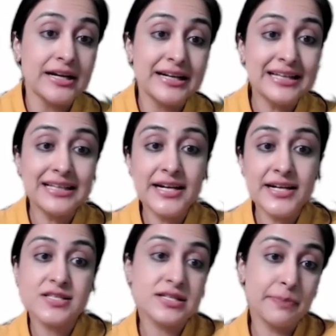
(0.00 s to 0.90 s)
DNET
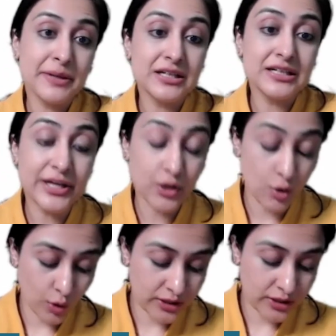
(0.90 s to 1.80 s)
is typically
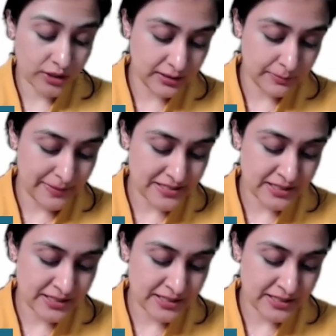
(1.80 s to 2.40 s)
cortical based.